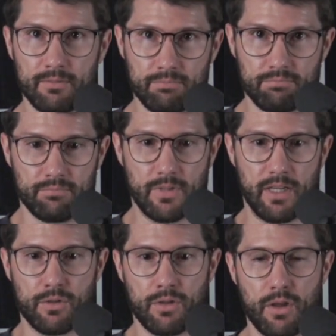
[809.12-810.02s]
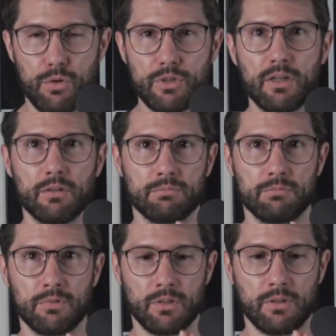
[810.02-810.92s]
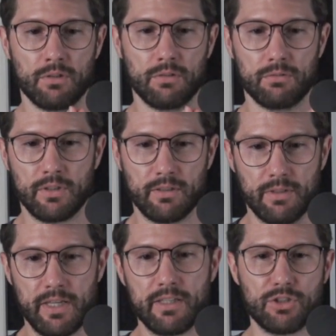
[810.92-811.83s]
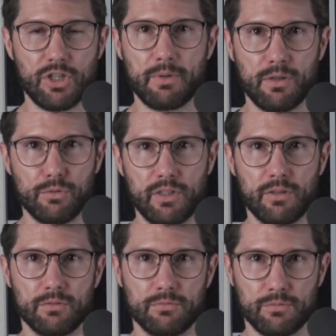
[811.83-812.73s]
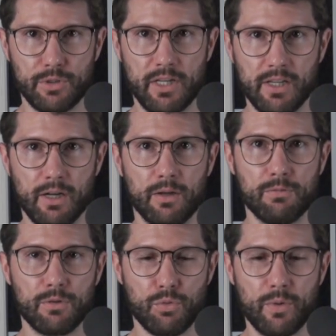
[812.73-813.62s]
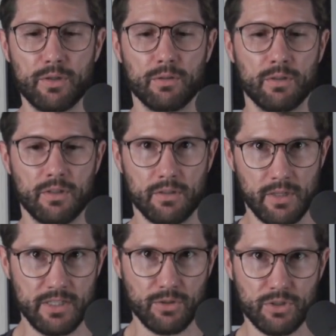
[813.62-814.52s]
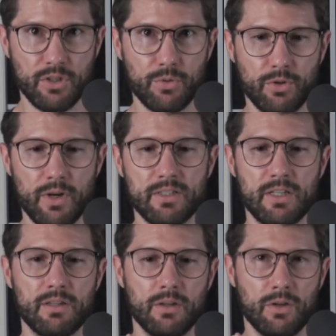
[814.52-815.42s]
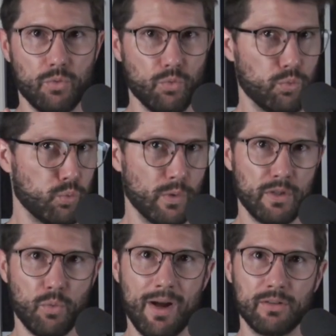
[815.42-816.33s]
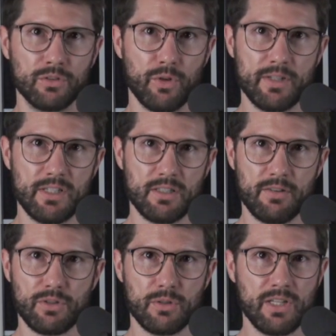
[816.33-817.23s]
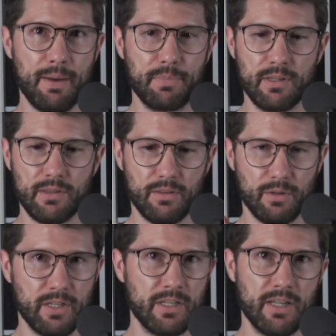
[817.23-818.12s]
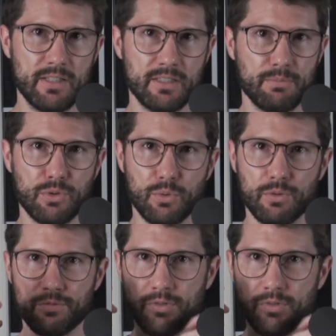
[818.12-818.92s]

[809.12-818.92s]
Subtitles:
they go to the hotel, like he gets a job at a hotel, they're taking care of it over the winter, he starts going crazy, really wild and crazy stuff starts happening, their kid has some sort of